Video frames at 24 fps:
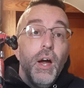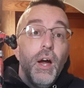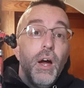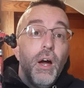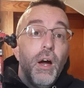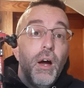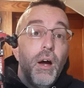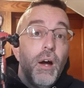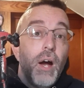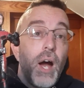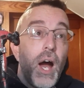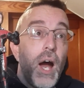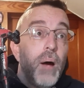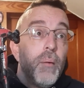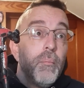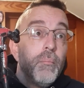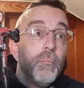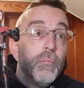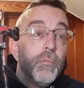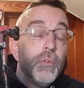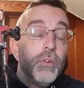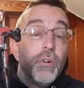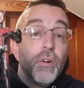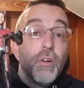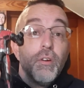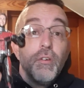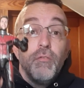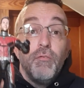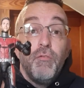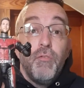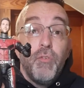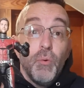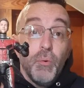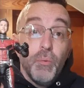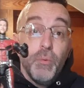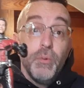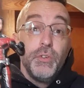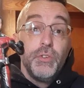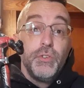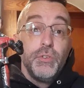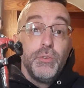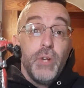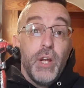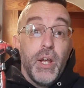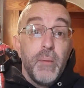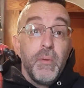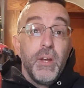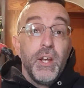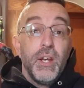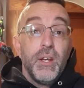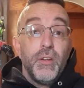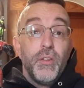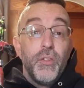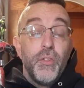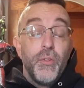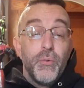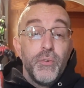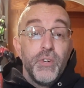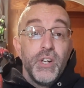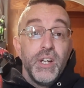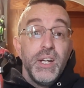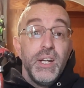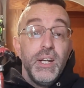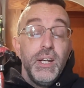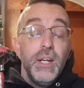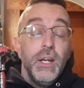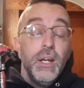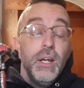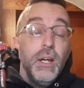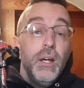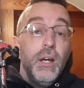Uh, I'm looking forward to Ant-Man 3.